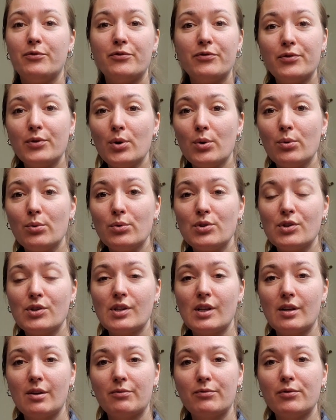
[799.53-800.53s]

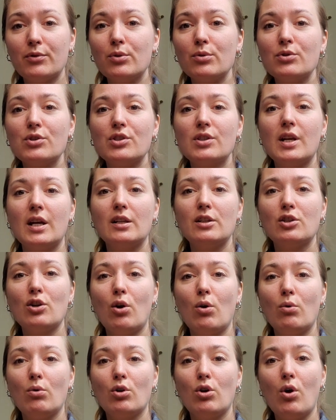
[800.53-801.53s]
fruits that
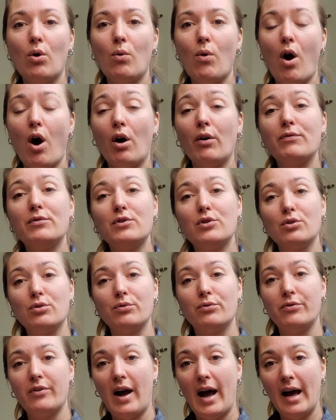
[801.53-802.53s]
don't go off too
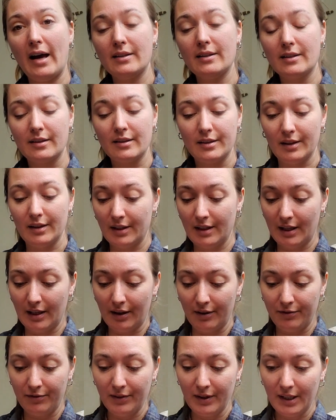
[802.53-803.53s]
fast, that
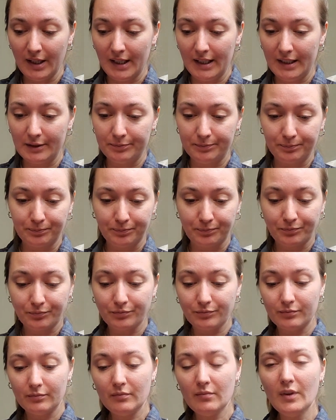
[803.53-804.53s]
are filling,
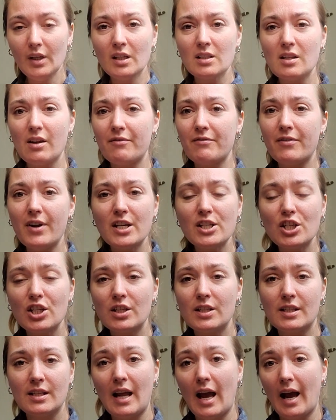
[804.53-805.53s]
some
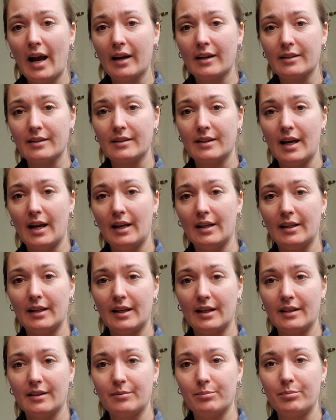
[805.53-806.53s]
veggie snacks that
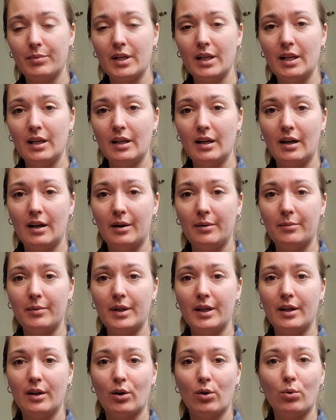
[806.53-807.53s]
can be
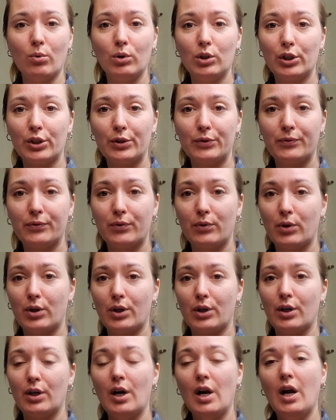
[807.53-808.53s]
in a cooler
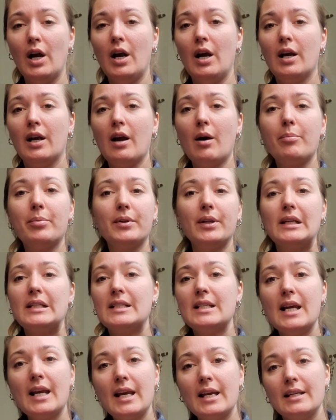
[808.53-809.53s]
for couple of
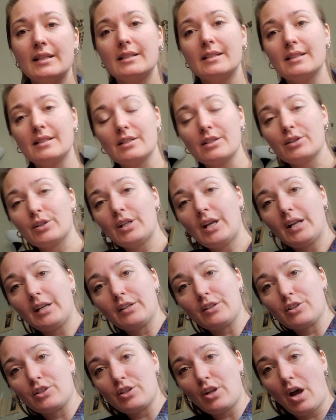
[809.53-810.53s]
days, so that
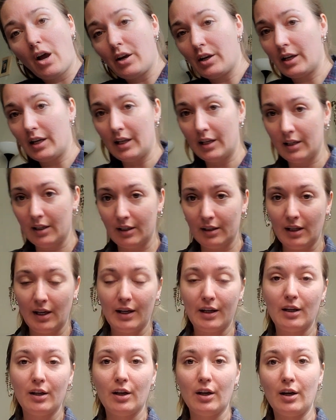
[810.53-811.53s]
it's not getting
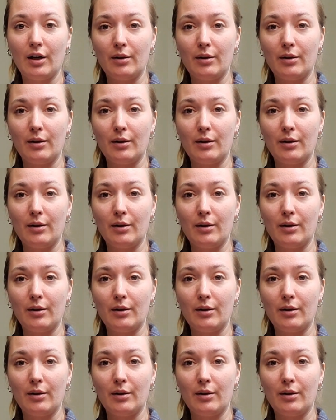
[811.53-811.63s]
like